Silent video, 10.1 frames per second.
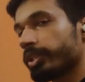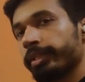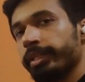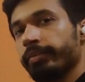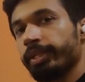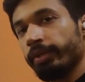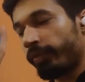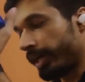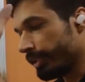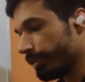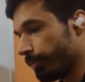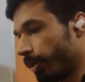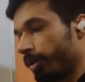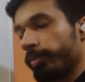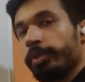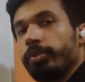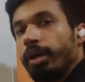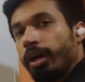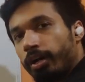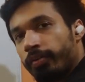3. We divide the problem into
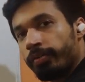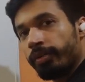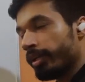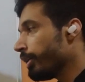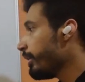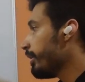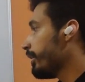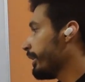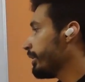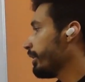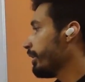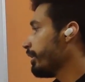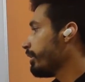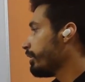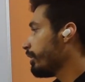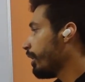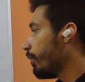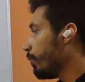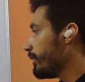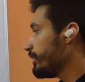the half. Right?
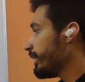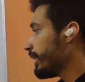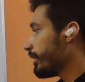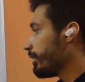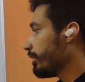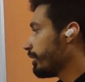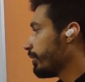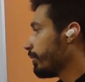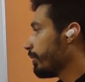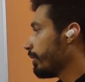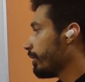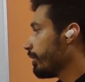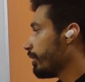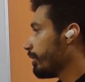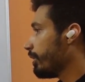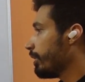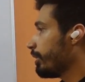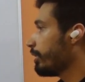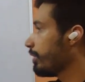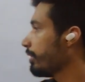Now we check
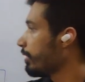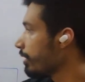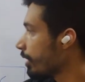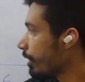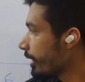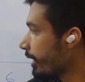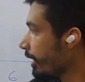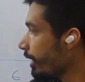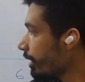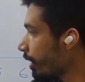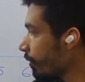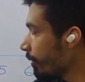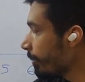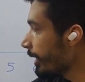okay, now we